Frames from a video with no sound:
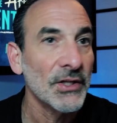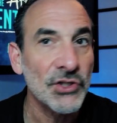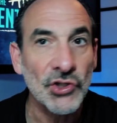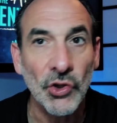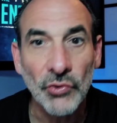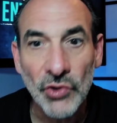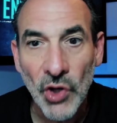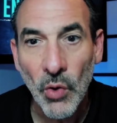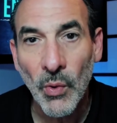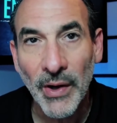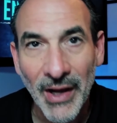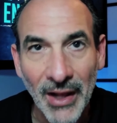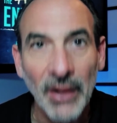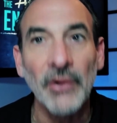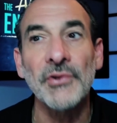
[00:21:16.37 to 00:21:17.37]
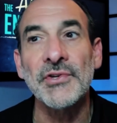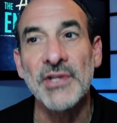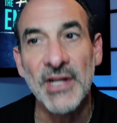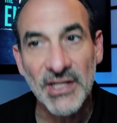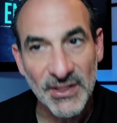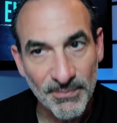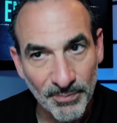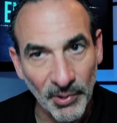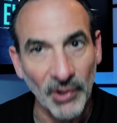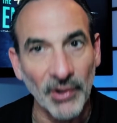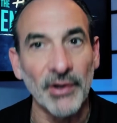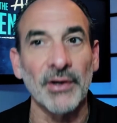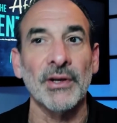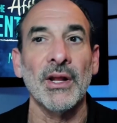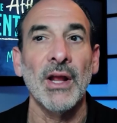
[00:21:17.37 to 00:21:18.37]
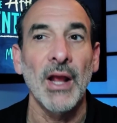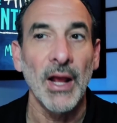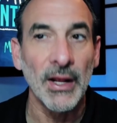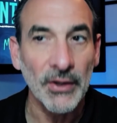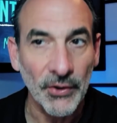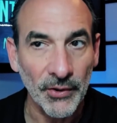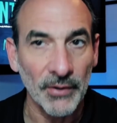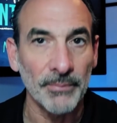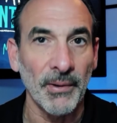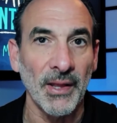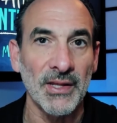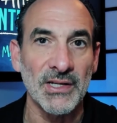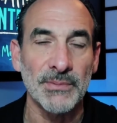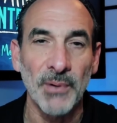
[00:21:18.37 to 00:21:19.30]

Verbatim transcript: so no one else gets burned and hurt by this.